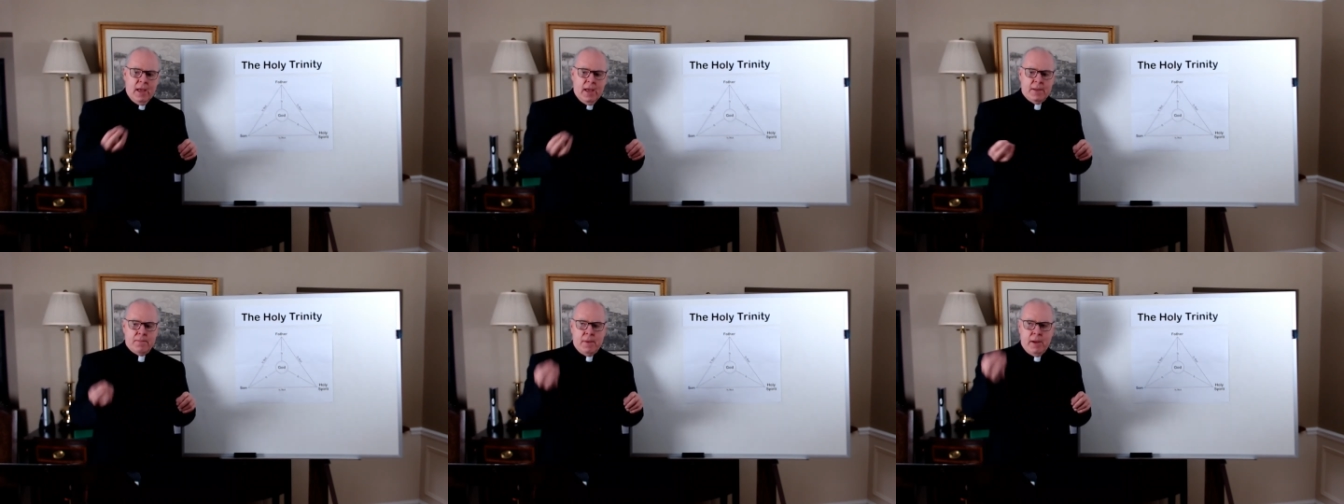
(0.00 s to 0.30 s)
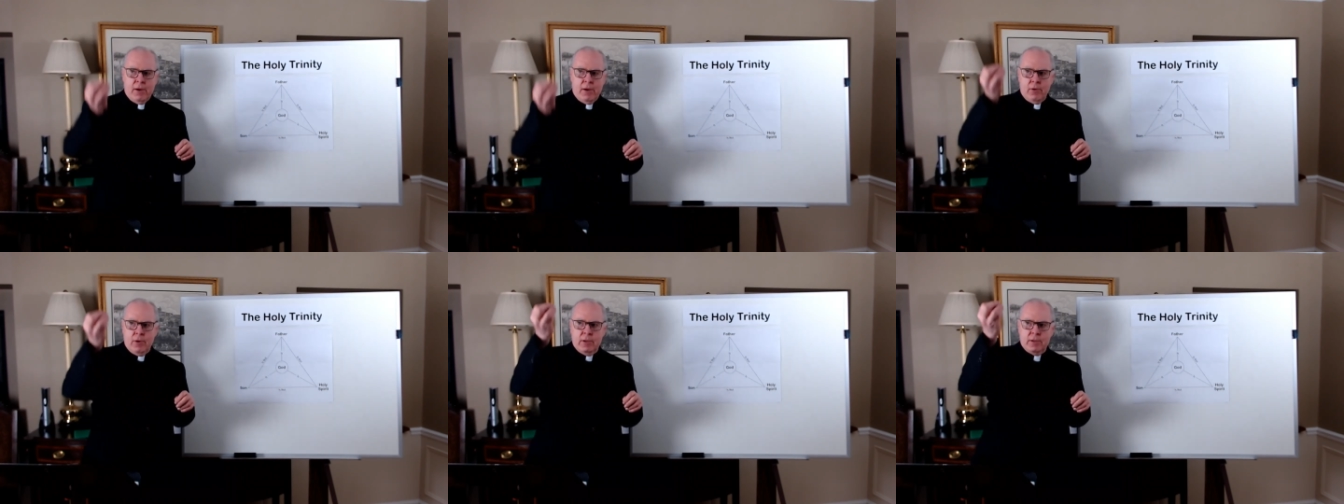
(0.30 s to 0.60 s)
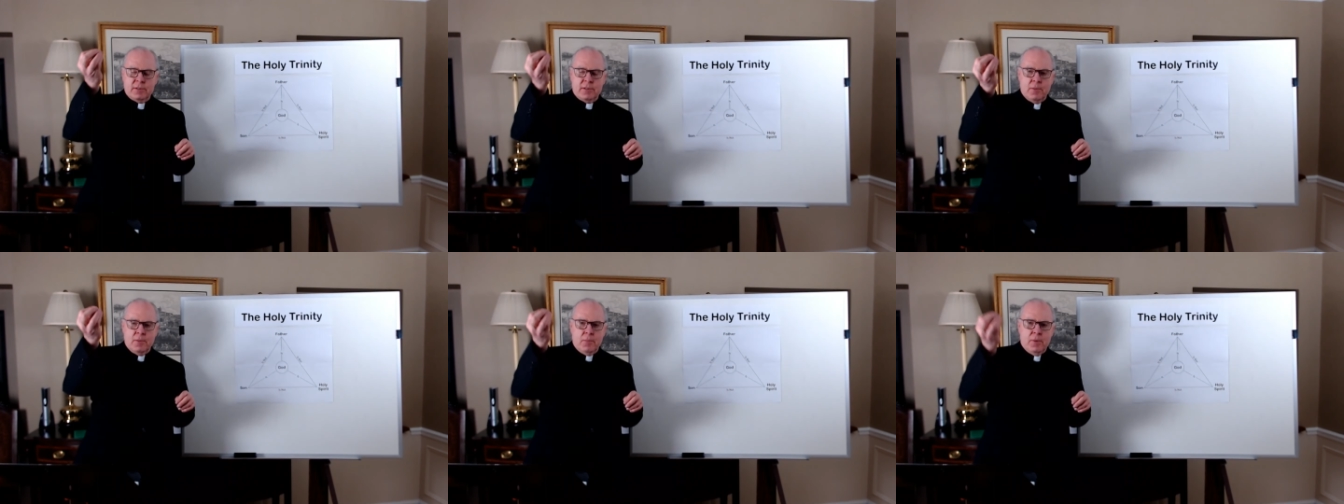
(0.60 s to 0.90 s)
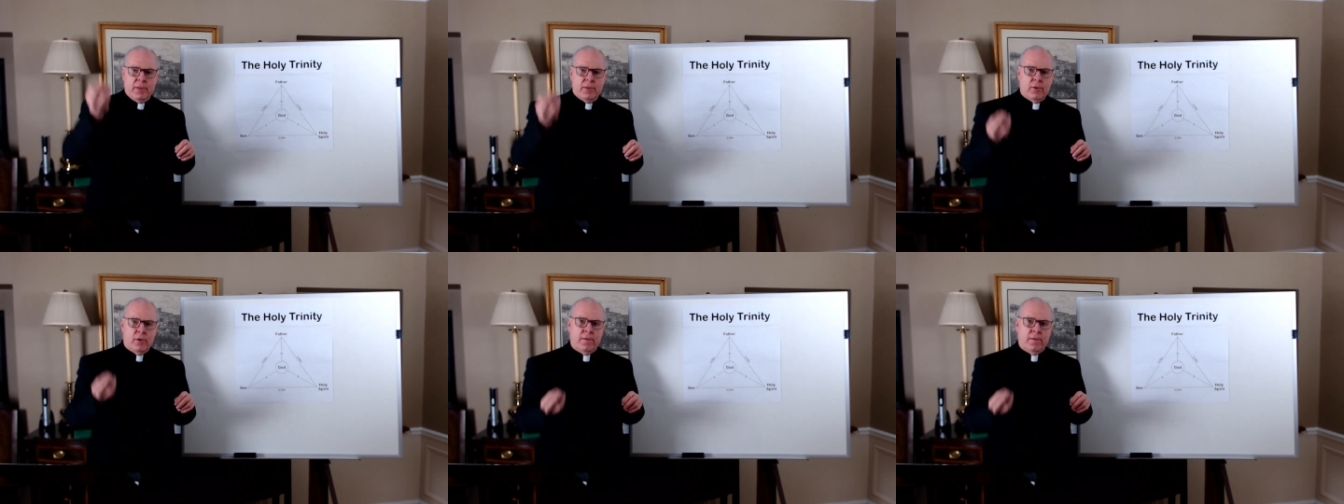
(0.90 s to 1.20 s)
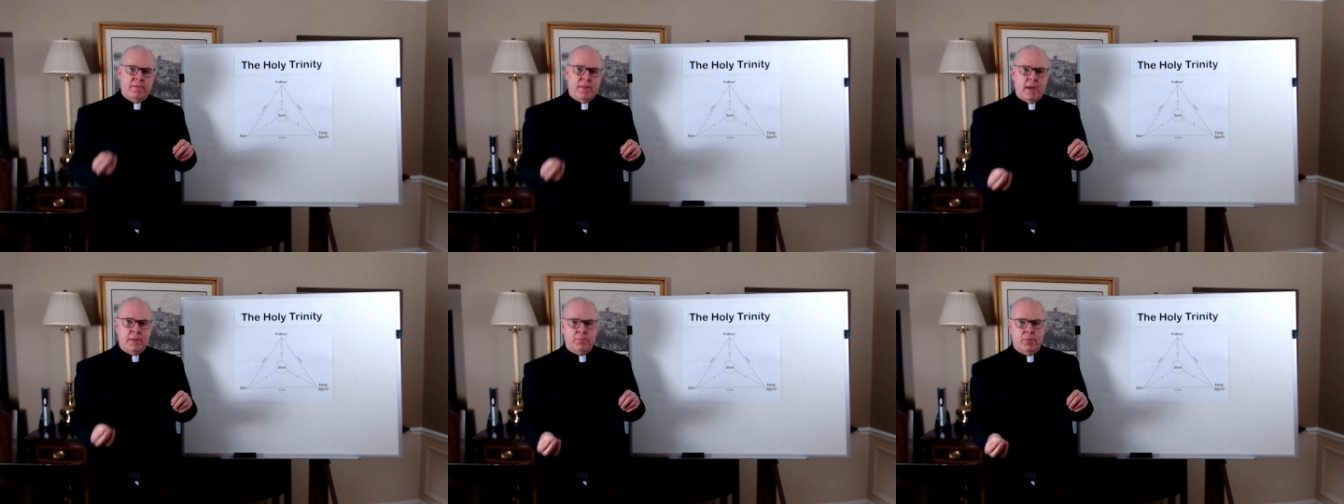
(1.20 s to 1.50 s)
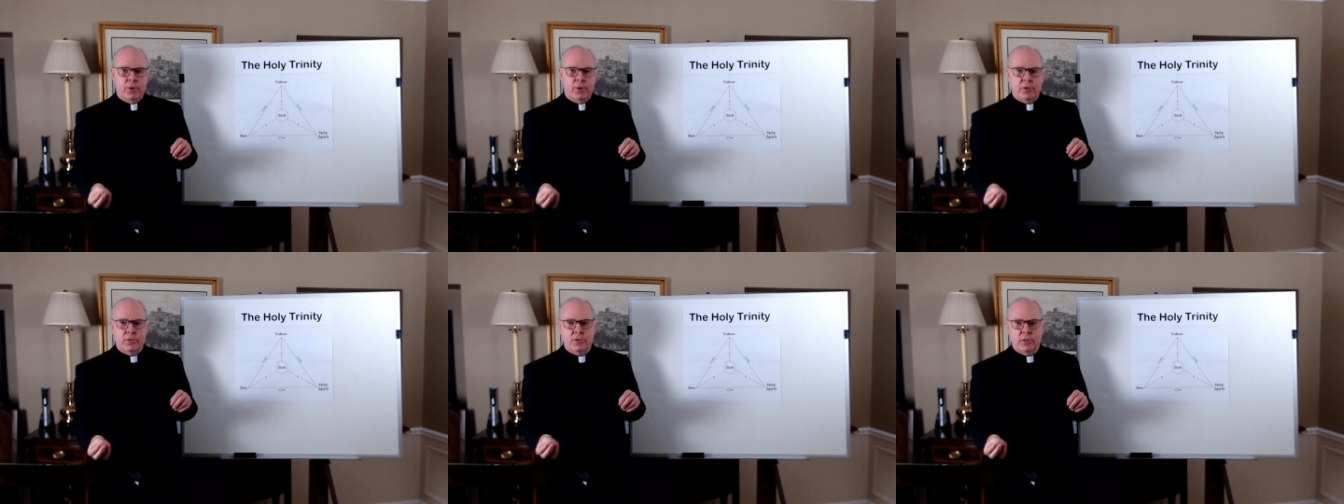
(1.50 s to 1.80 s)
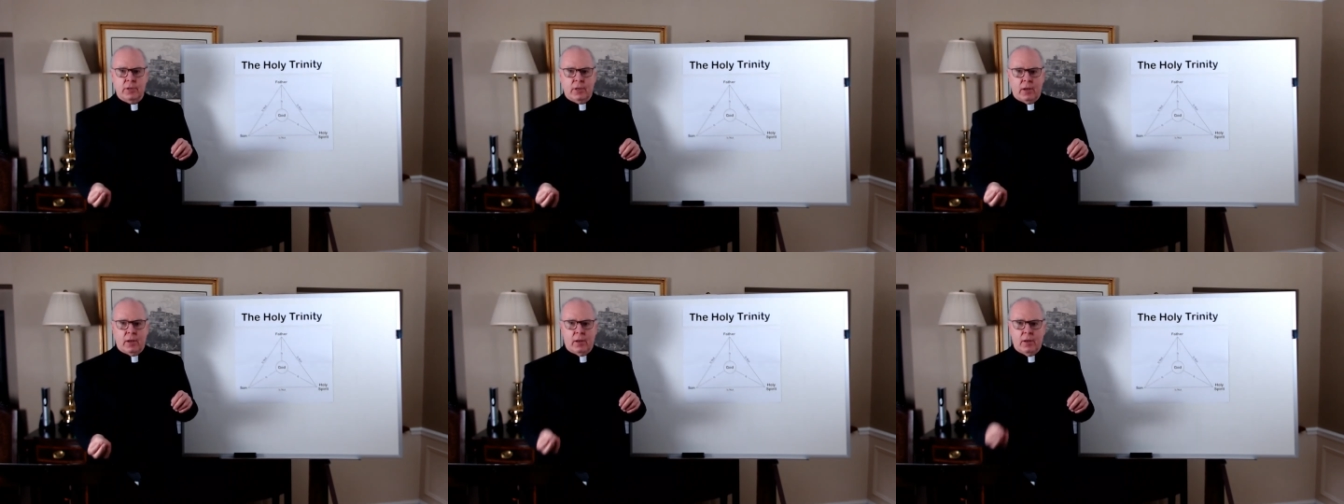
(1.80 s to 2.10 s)
and Mary is the mother of that
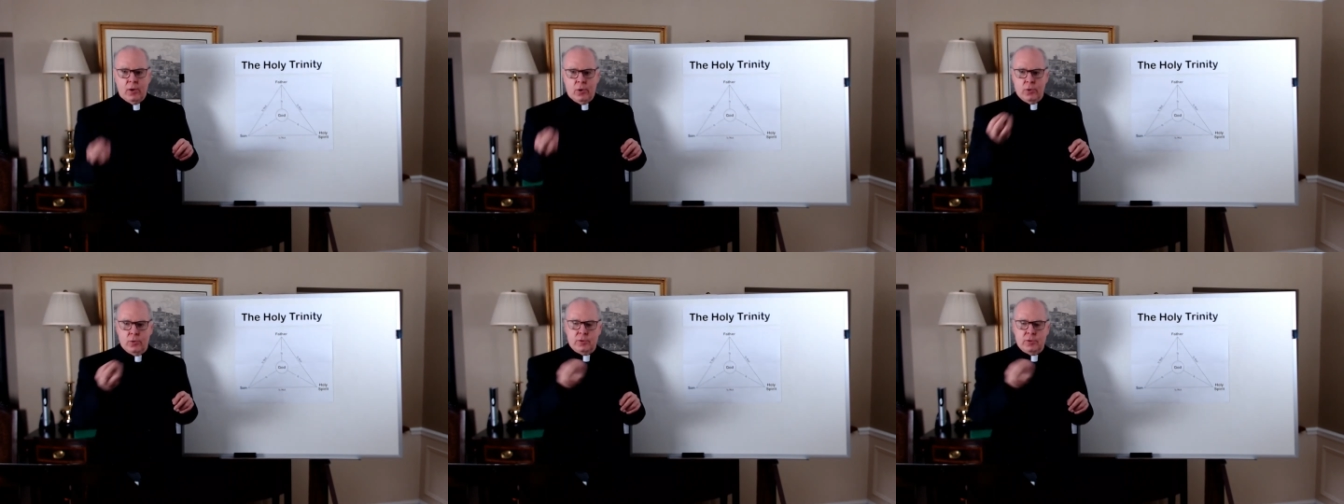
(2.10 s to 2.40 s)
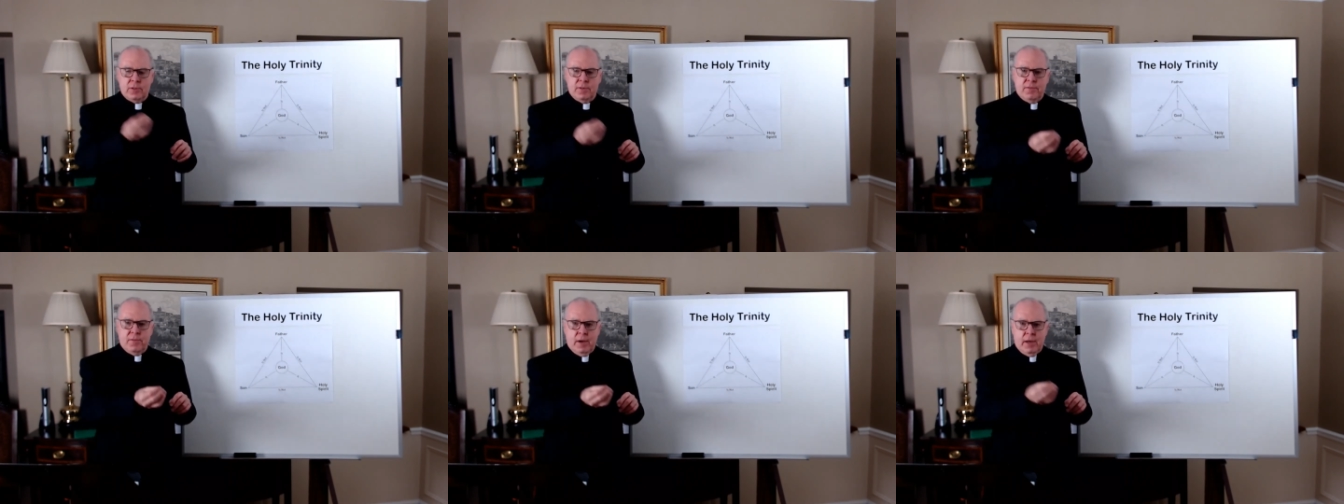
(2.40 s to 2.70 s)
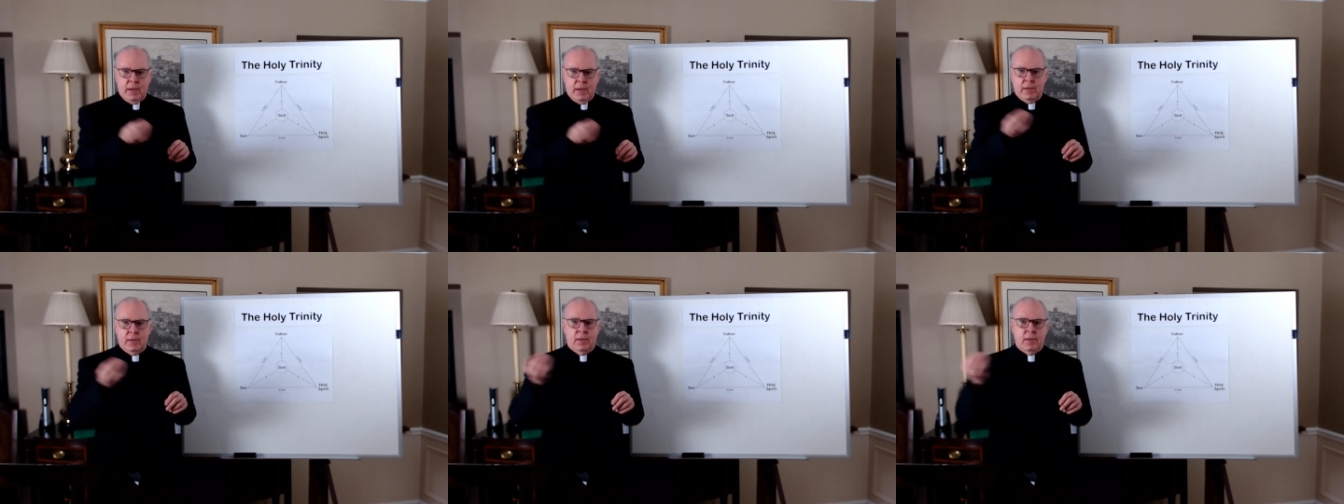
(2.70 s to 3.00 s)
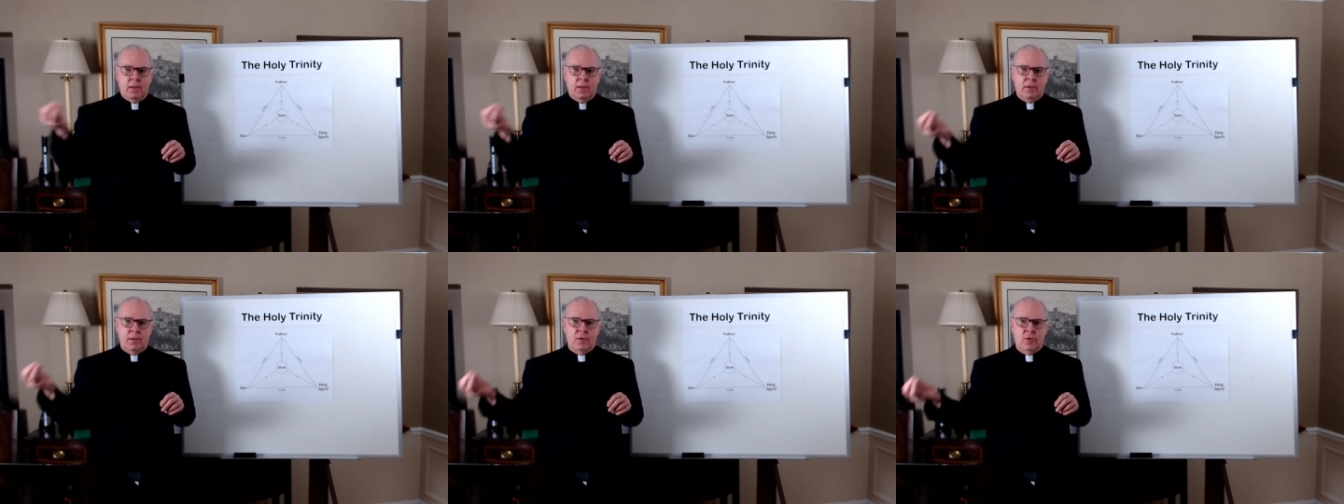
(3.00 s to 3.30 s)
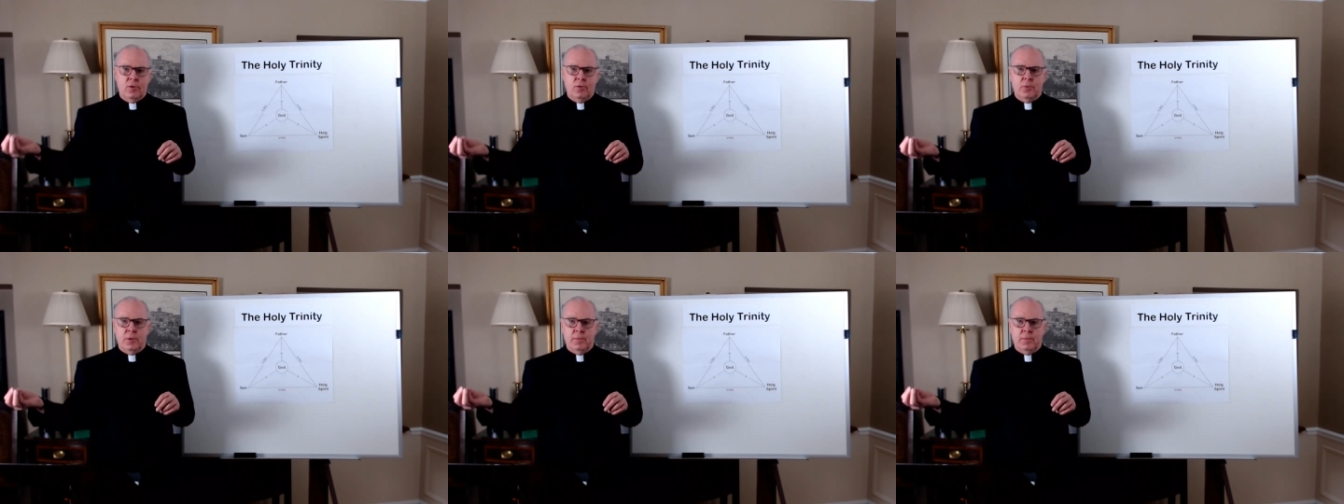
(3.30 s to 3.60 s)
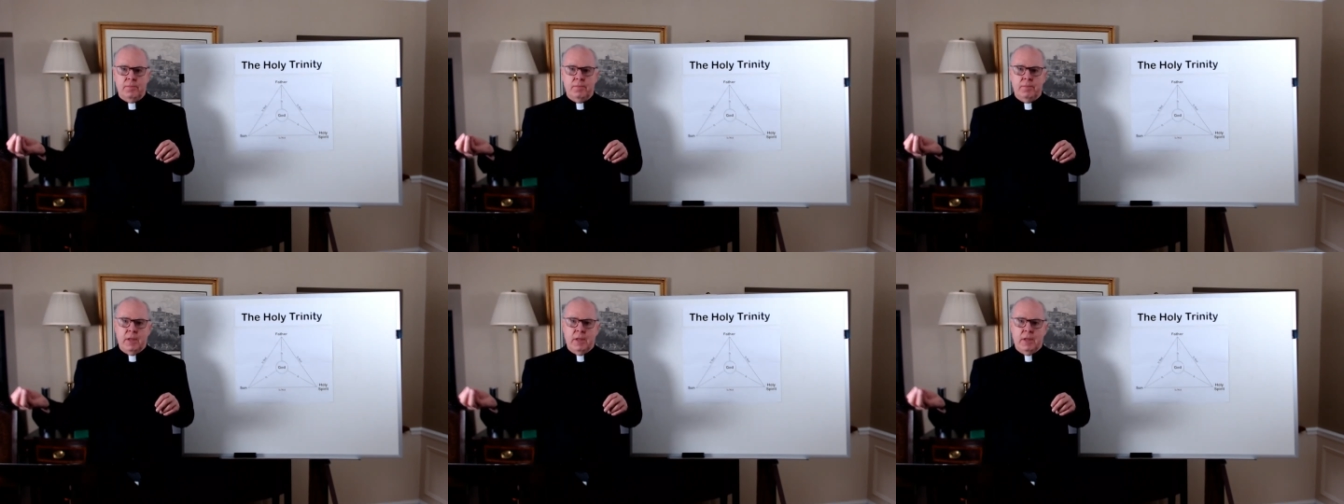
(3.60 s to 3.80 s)
person who's divine and human.